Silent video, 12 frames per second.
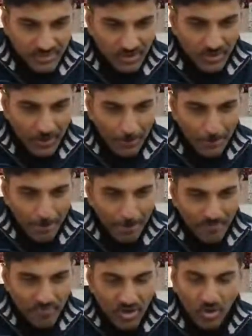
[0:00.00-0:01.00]
okay,
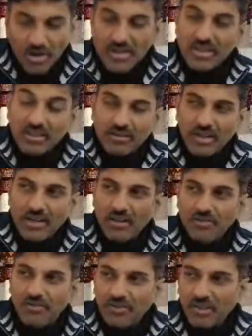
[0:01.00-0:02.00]
or kind
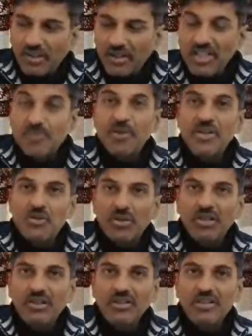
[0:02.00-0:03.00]
of spiritual
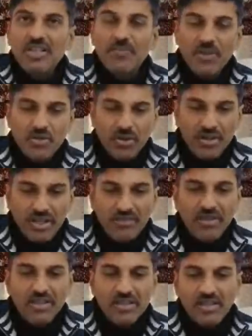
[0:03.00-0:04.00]

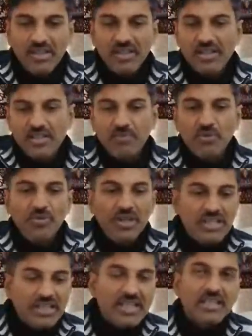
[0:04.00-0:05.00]
TV serials,
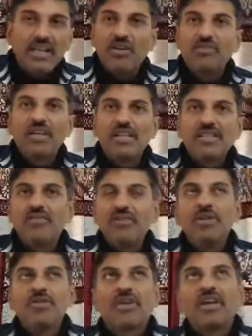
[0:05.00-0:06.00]
movies, these kind of things. They
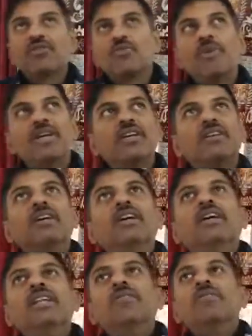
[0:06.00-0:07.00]
will be trying to make in.
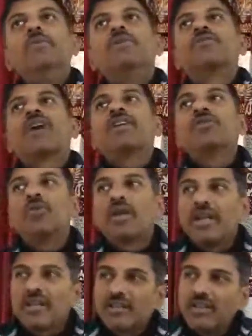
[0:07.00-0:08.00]
They will be trying to
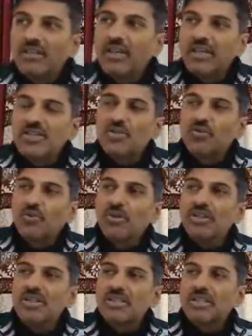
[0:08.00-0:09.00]
connect the things
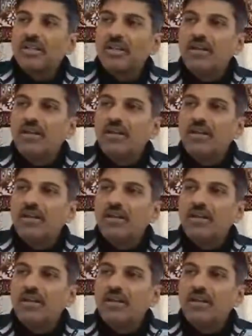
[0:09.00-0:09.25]
towards